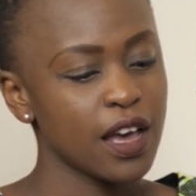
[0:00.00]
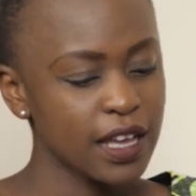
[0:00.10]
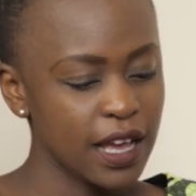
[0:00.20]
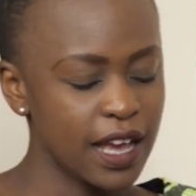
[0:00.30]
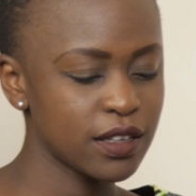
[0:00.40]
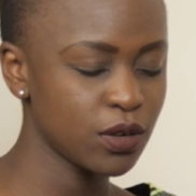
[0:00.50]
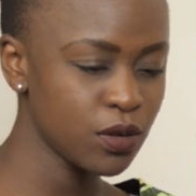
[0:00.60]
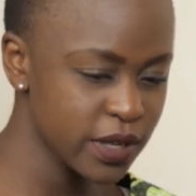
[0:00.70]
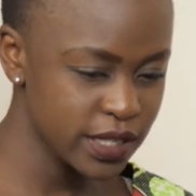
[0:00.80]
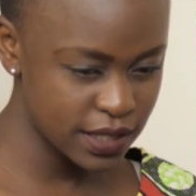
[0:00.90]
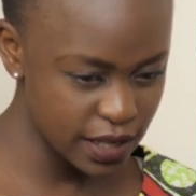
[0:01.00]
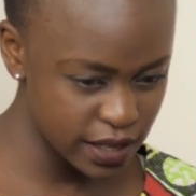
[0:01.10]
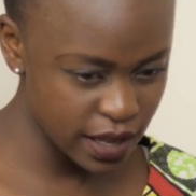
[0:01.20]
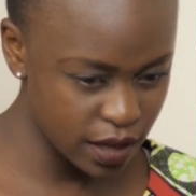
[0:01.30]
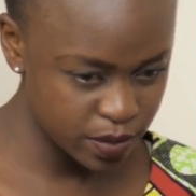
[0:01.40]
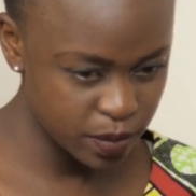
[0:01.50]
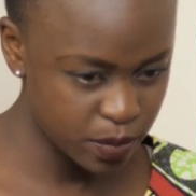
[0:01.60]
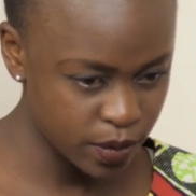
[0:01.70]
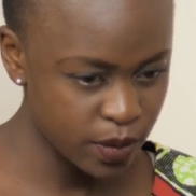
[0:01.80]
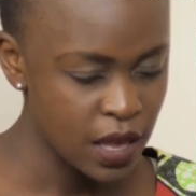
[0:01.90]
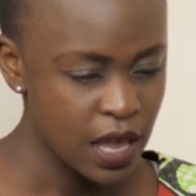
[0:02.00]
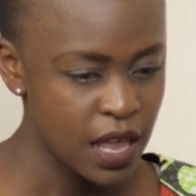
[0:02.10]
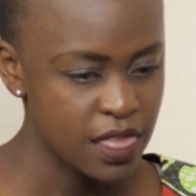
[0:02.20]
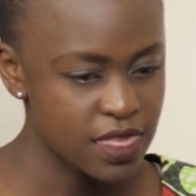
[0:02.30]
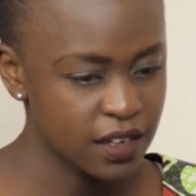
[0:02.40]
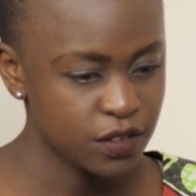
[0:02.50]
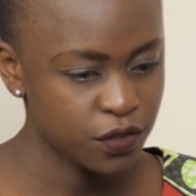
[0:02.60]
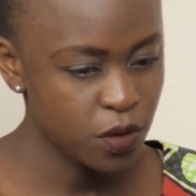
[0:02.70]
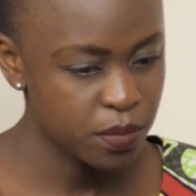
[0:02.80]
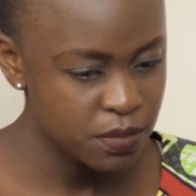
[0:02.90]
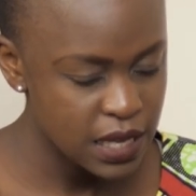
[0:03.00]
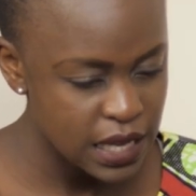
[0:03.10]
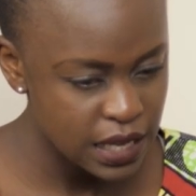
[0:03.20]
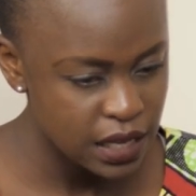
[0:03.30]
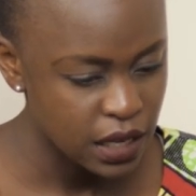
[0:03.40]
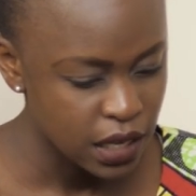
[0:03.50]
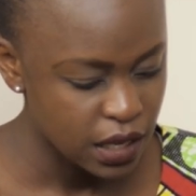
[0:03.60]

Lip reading: I always tell young people that for me,